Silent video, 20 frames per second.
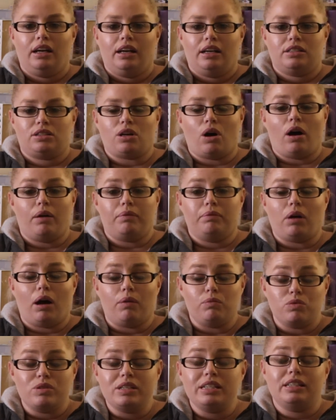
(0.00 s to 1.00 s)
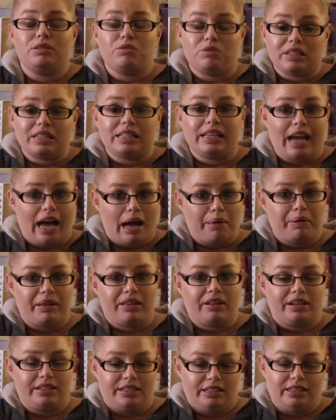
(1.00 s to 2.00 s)
So I'm really, really happy
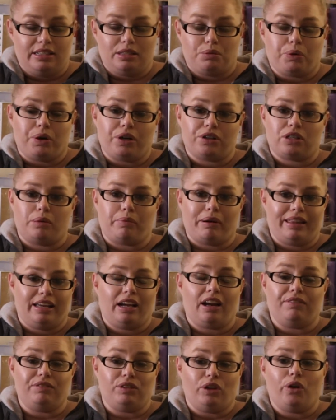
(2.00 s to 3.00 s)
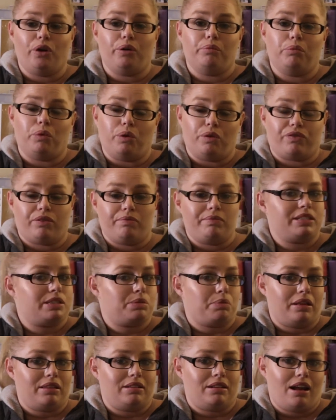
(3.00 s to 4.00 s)
that I did this workshop. I think I've learnt more from this
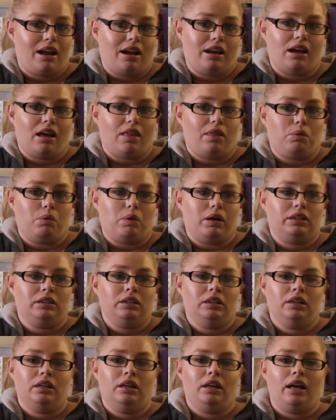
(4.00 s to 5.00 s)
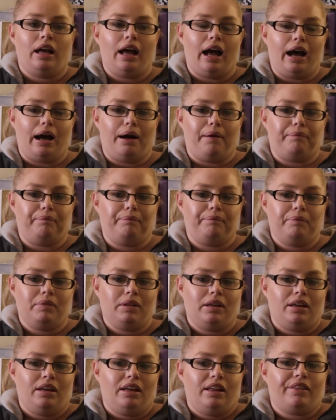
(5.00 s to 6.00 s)
one than any other one.
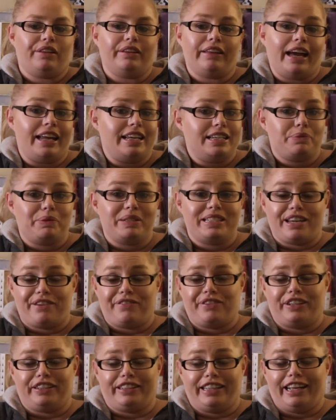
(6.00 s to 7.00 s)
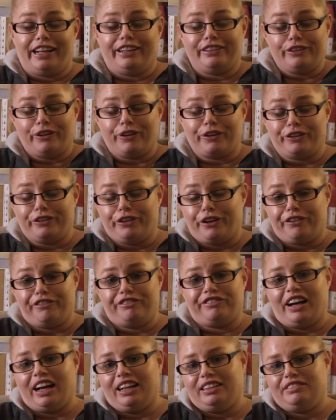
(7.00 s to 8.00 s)
The ladies were definitely a lot of
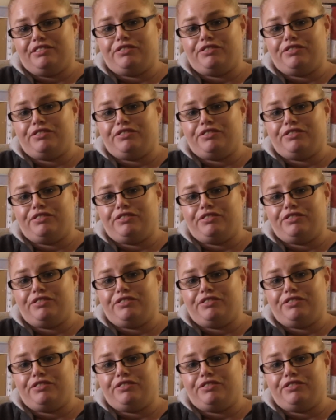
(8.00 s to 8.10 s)
fun.